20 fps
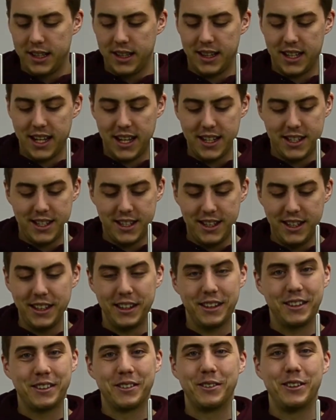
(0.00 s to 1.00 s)
that's
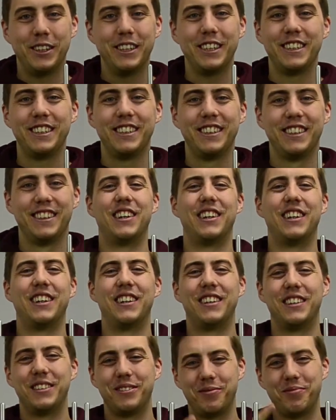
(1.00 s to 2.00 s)
it, really.
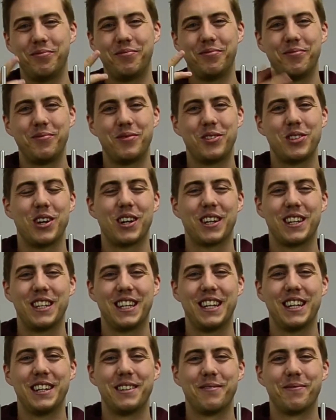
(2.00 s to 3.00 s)
Talk to
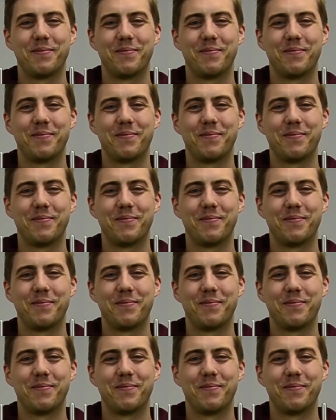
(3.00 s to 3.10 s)
you again.